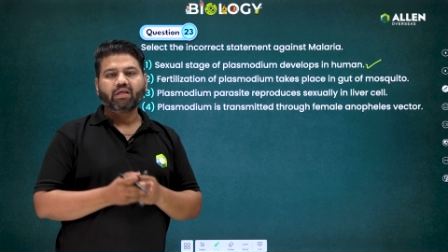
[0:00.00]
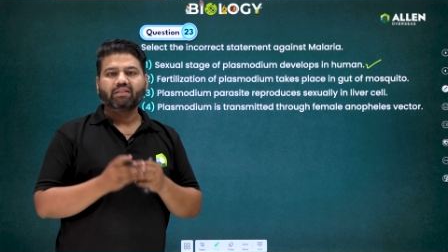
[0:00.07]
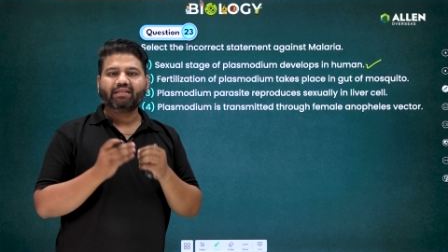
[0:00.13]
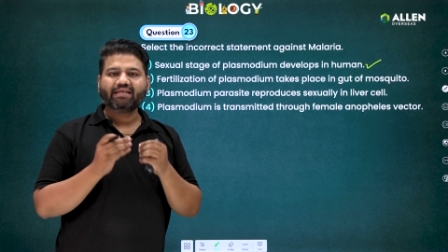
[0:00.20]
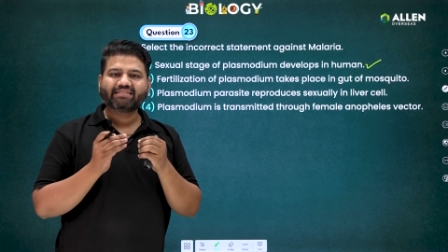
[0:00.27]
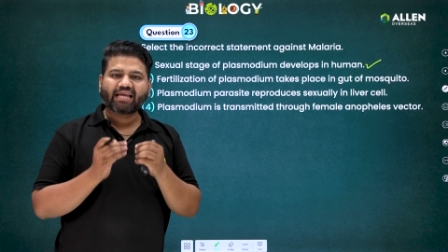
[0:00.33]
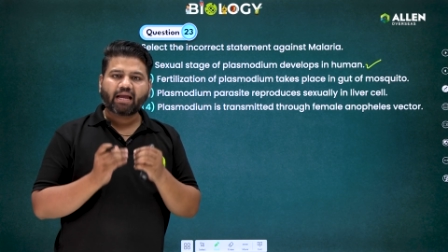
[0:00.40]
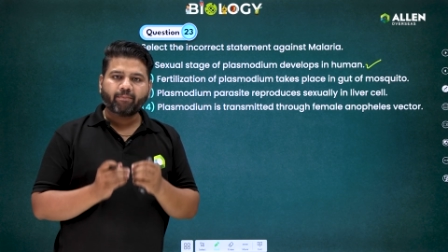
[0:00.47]

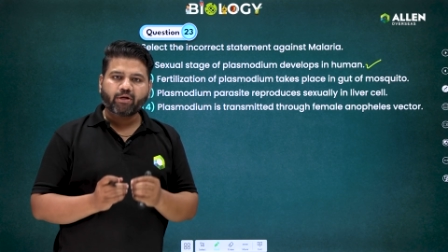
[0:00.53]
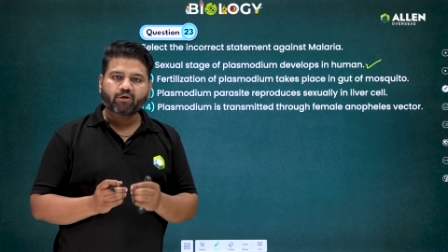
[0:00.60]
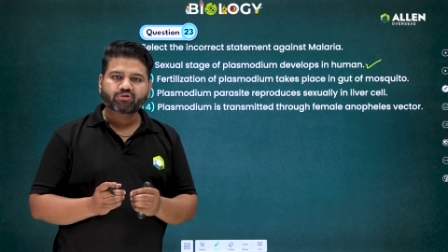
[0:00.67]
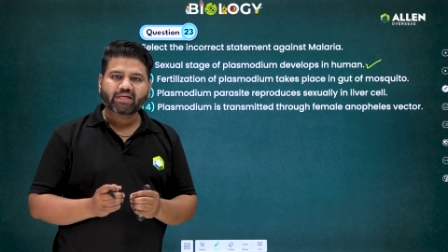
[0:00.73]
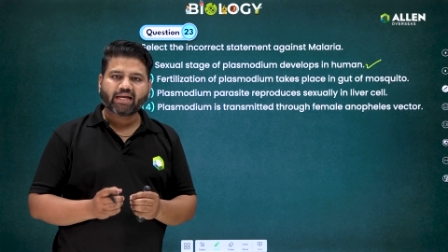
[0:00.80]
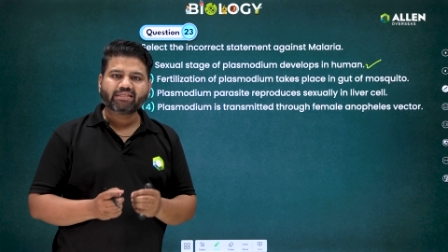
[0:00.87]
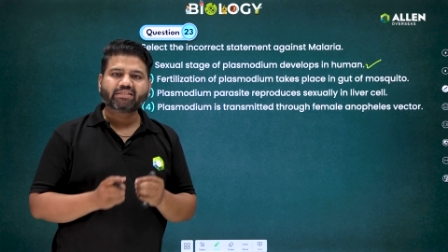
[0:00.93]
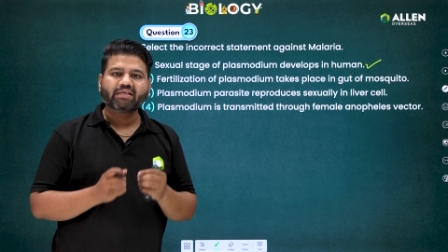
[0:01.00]
These
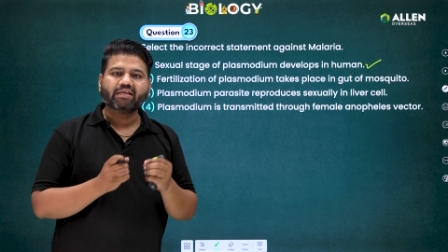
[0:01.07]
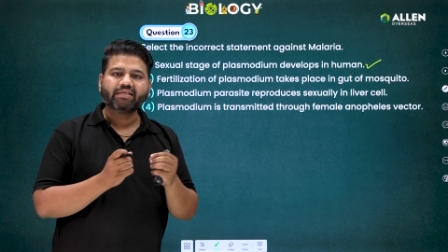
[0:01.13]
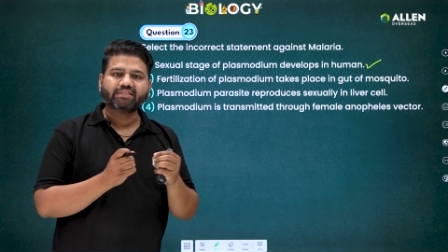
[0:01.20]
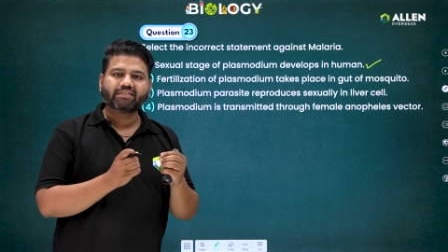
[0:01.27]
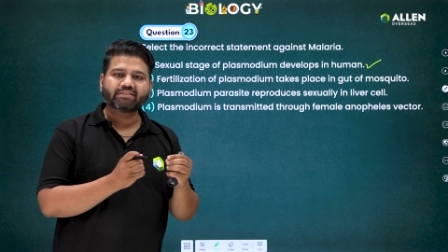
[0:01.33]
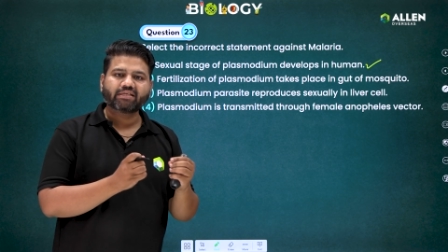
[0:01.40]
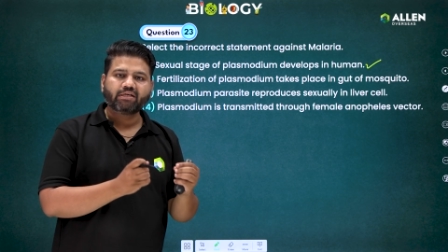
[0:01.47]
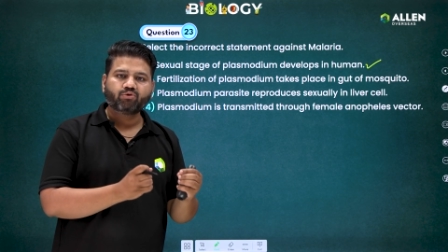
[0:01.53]
gametocytes
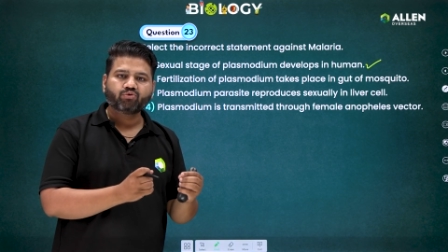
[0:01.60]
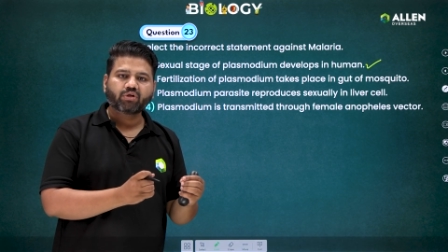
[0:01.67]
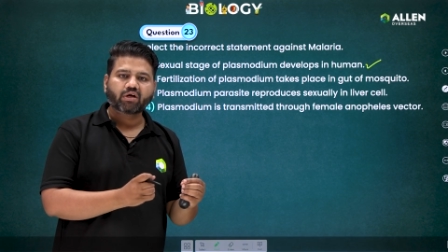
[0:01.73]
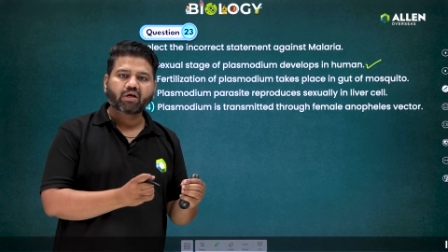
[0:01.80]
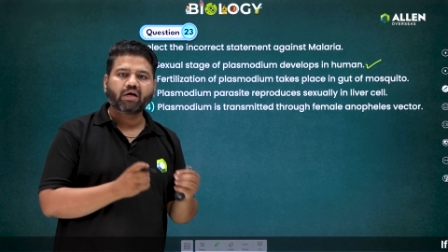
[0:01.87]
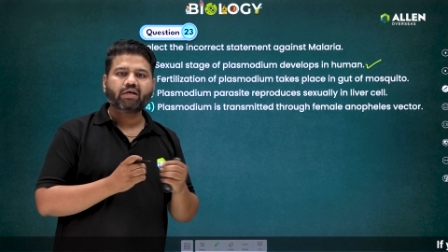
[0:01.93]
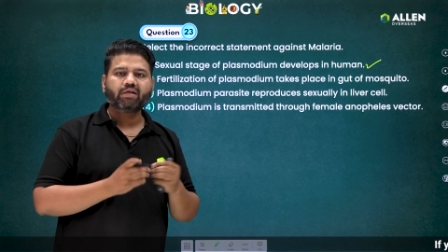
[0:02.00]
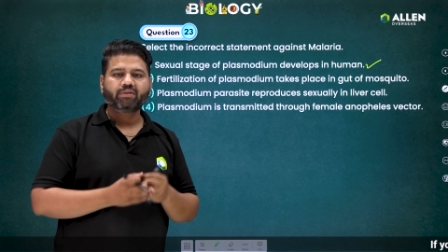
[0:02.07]
reaches into the
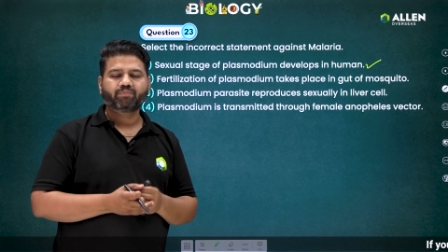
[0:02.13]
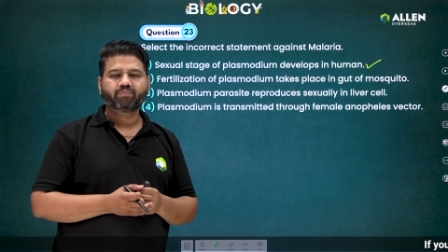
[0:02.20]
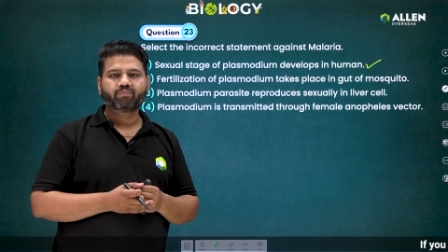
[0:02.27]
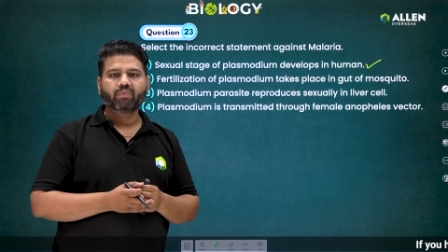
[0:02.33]
gut,